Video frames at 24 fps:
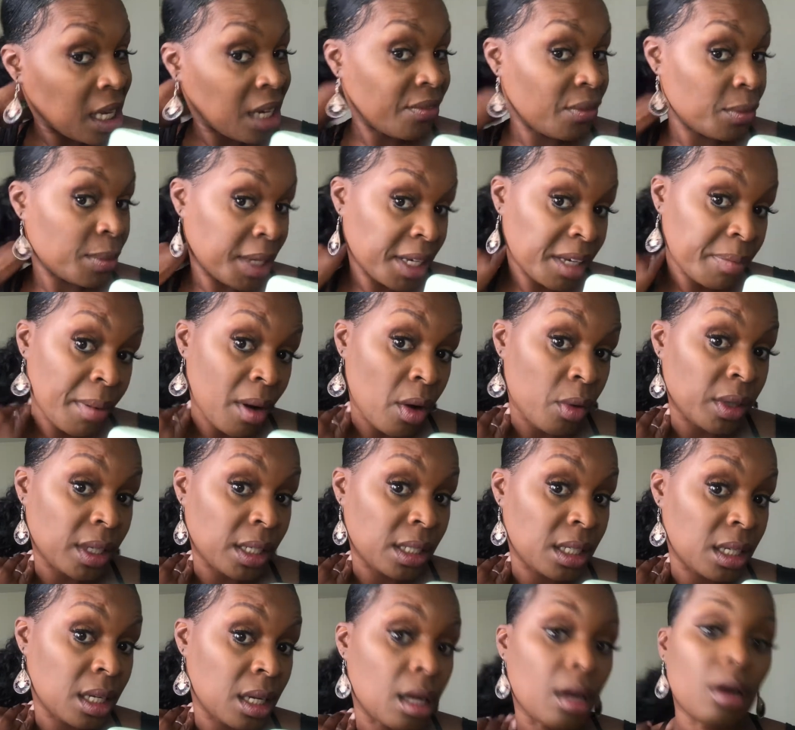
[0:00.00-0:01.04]
from this
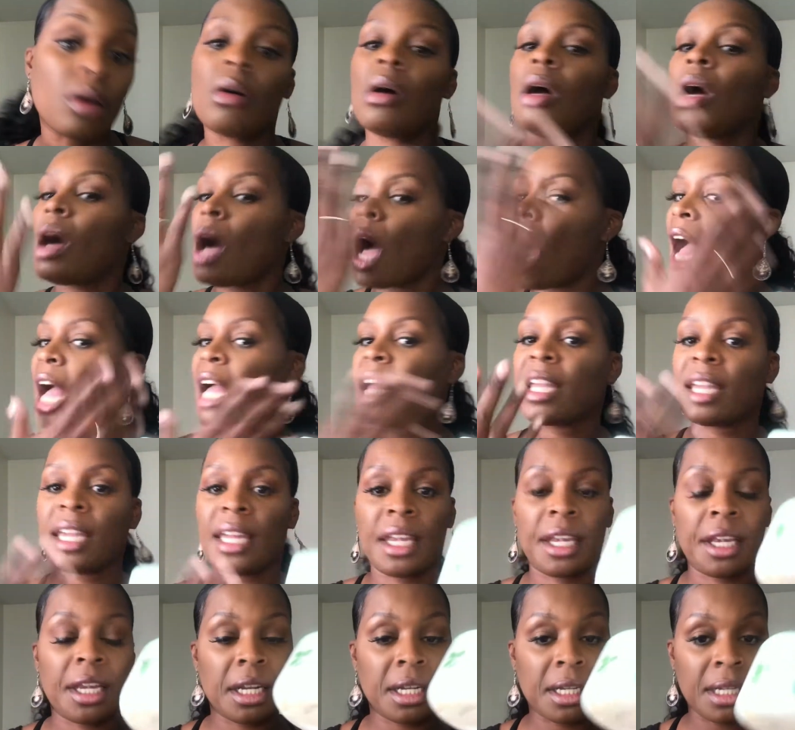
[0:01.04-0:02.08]
ponytail. I
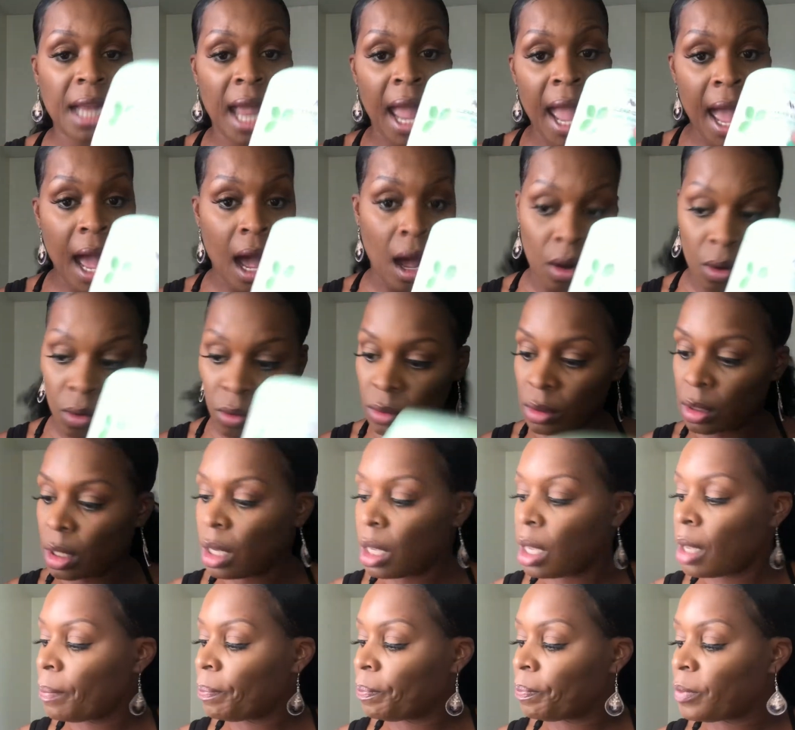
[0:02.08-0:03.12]
gets it down.
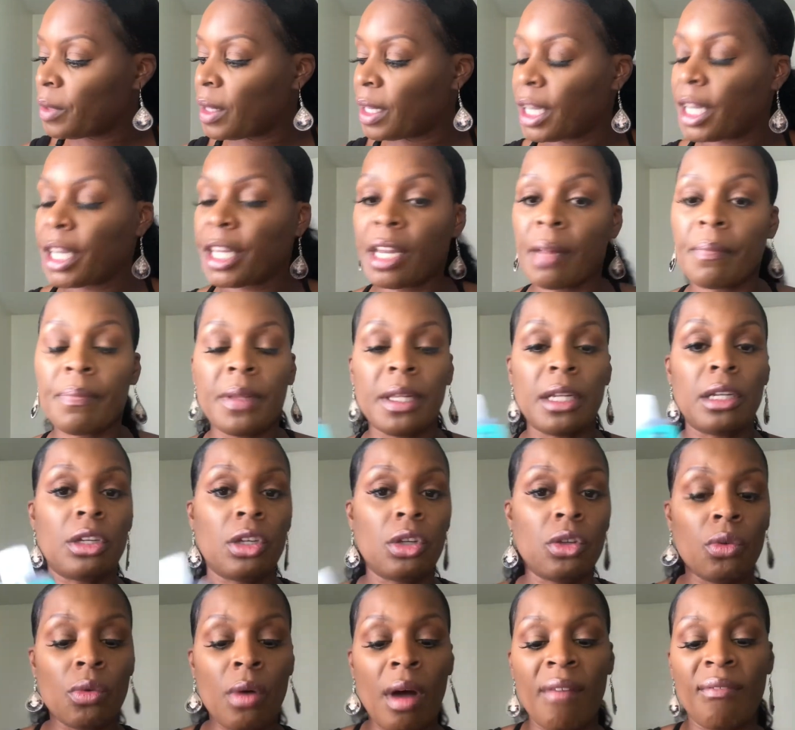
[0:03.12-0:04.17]
This is something
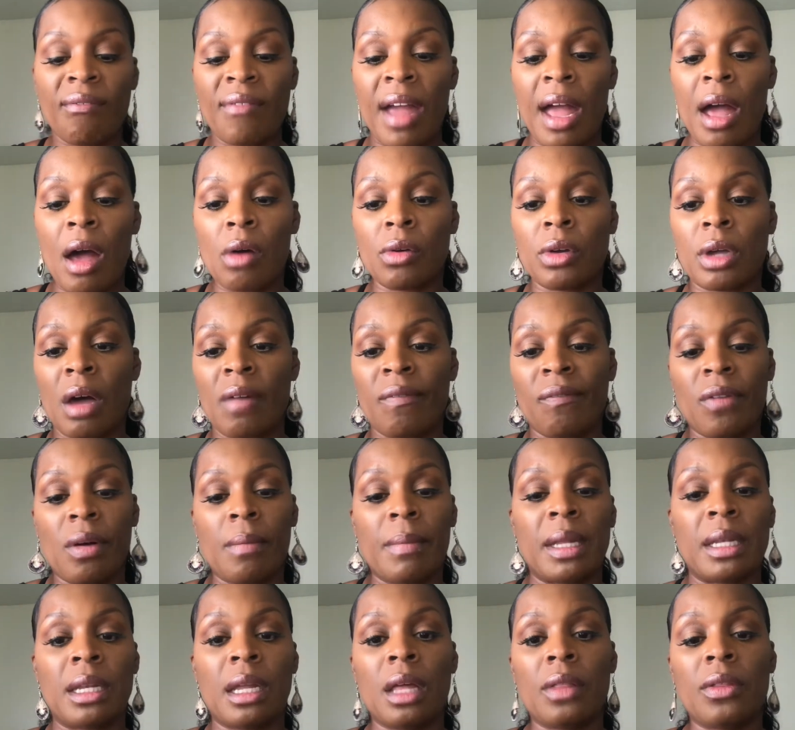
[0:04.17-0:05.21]
new I found out from
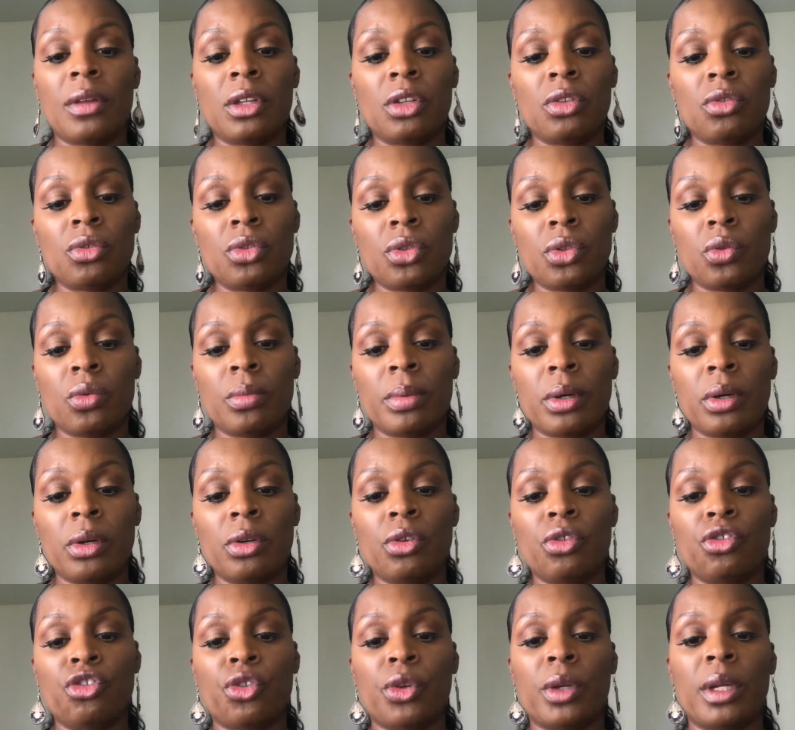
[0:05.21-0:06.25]
another YouTuber,
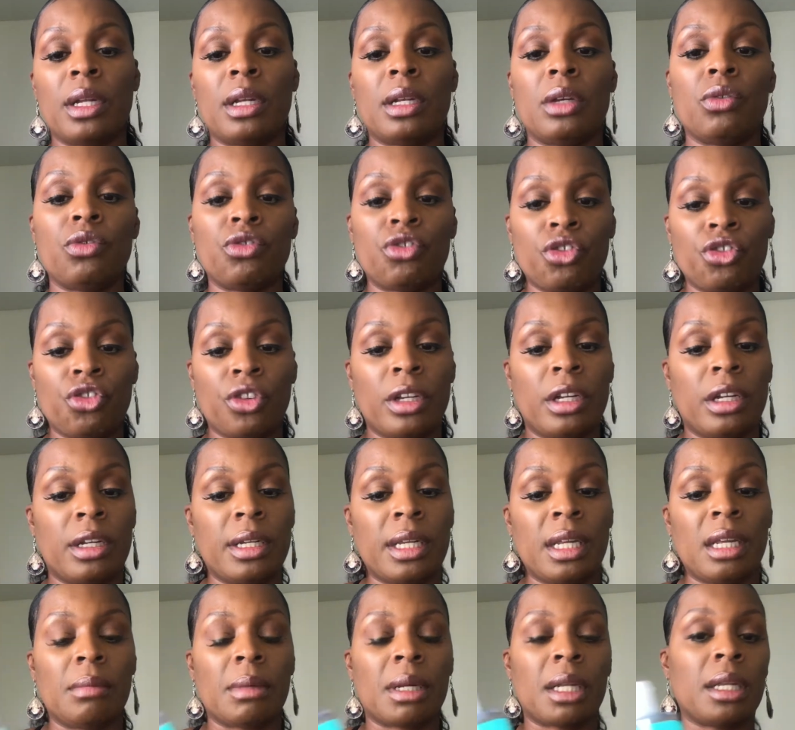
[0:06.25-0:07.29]
Neutrogena
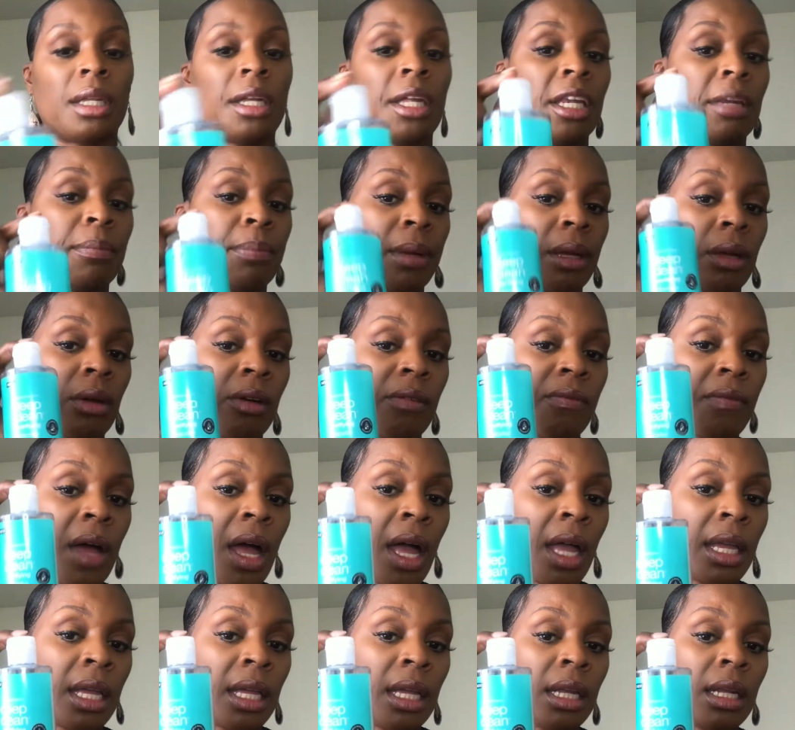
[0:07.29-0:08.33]
Deep Cleanse
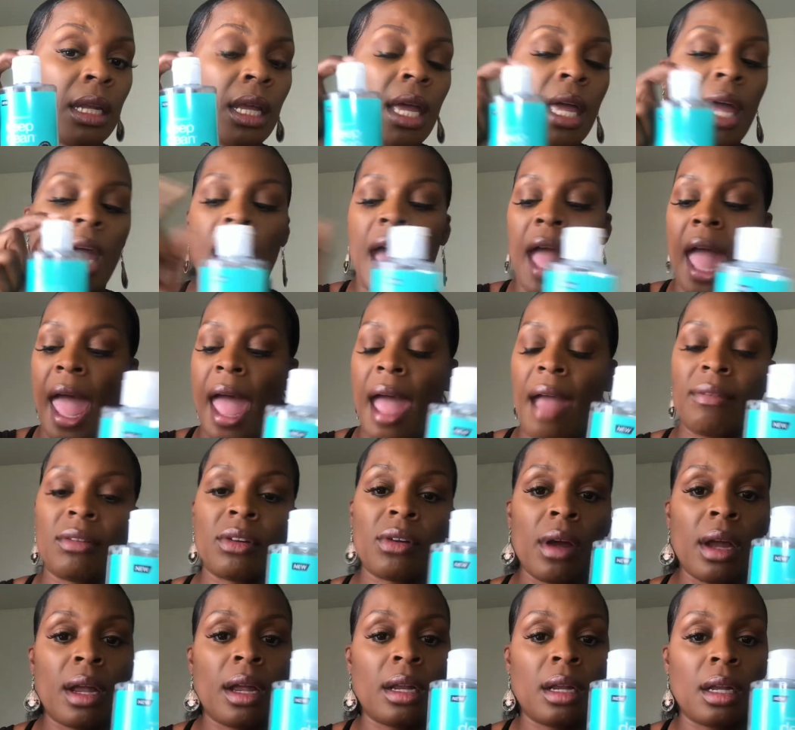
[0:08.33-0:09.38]
Purifying.
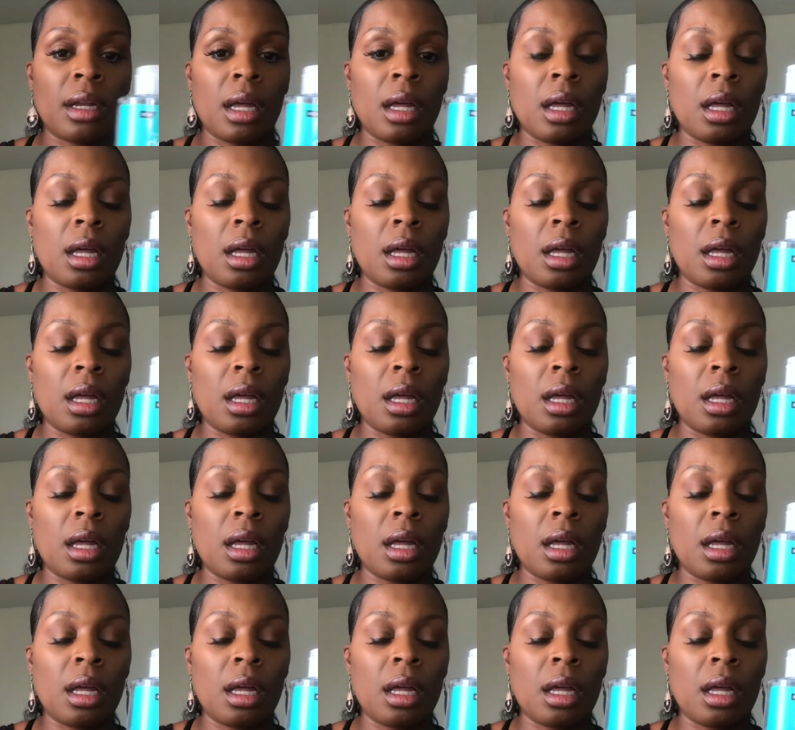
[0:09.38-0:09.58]
After